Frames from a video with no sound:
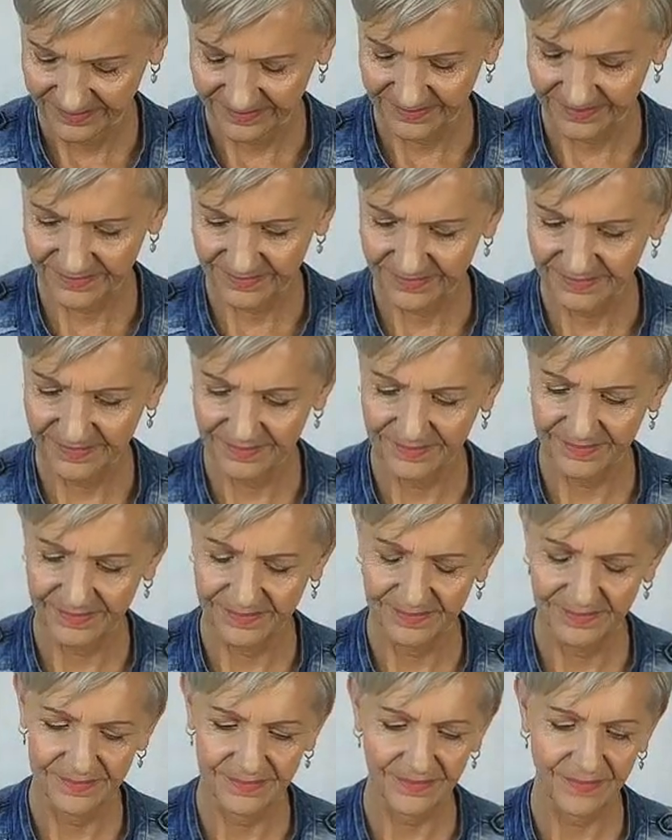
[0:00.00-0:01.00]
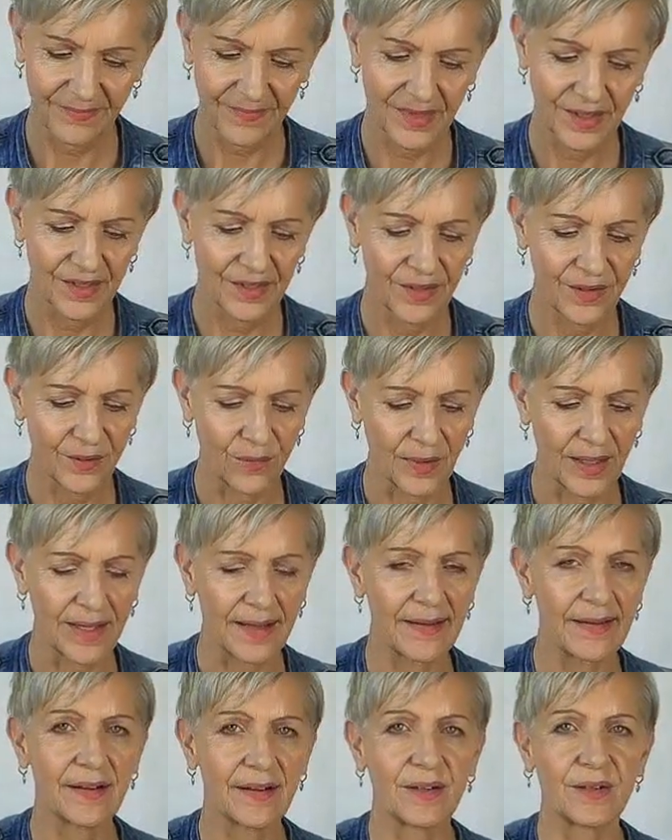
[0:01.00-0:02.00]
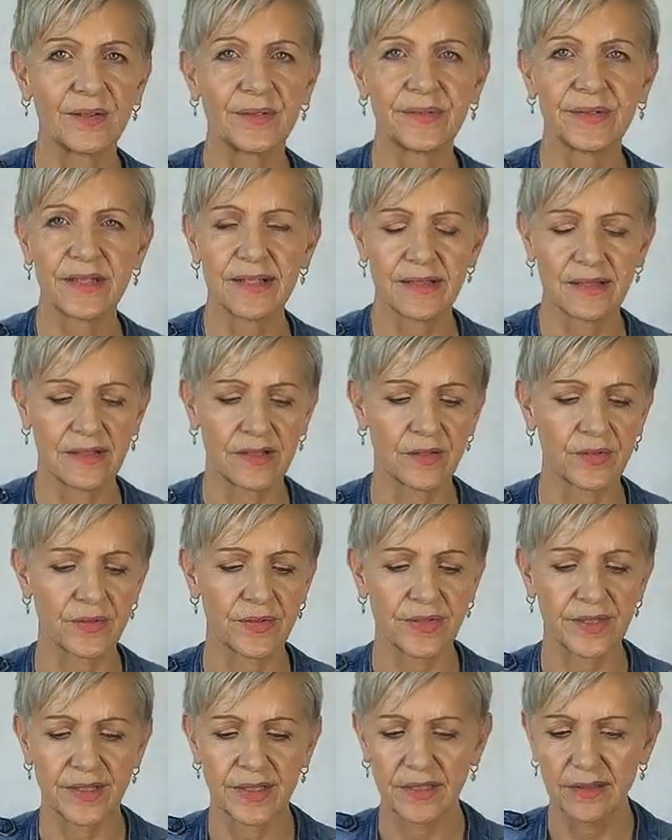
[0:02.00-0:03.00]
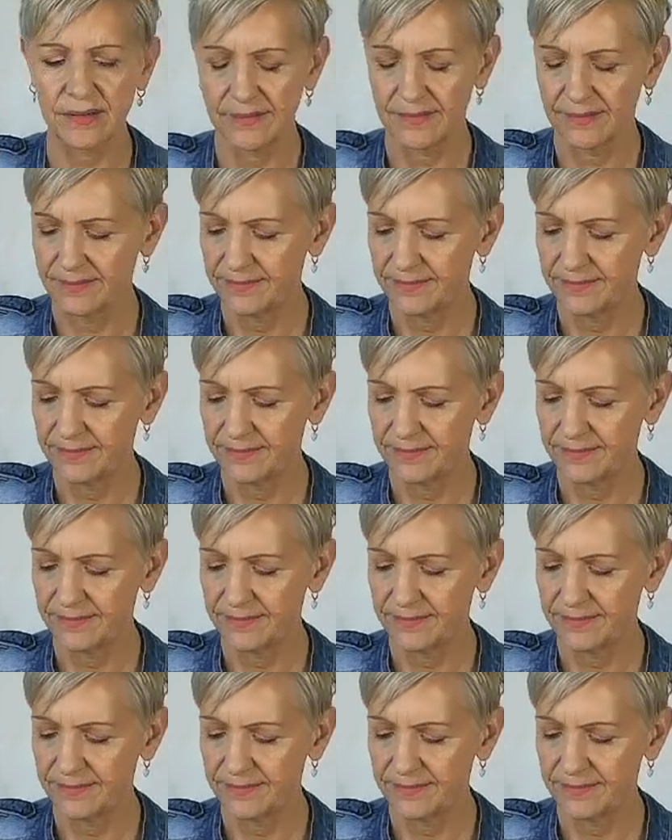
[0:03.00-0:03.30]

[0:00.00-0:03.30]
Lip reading: Oh, wow. This is interesting.